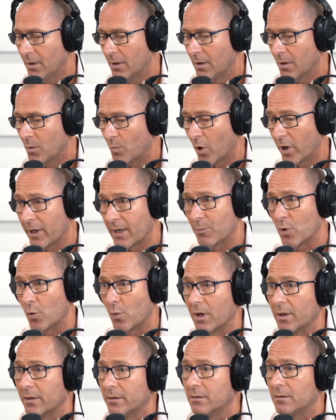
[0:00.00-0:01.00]
my number
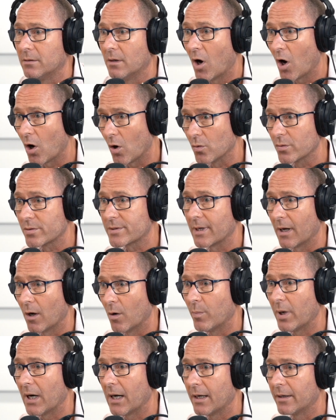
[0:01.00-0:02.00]
one wholesale
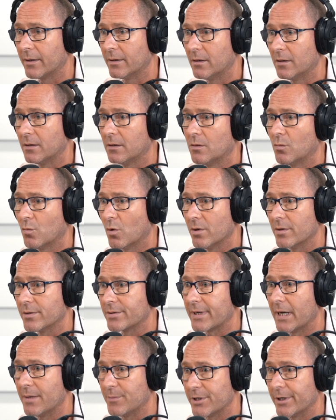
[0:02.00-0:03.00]
partner was
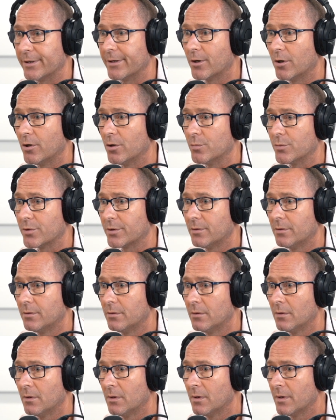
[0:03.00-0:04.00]
MG Homes.
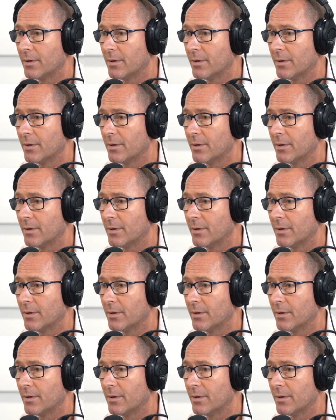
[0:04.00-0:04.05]
Mm.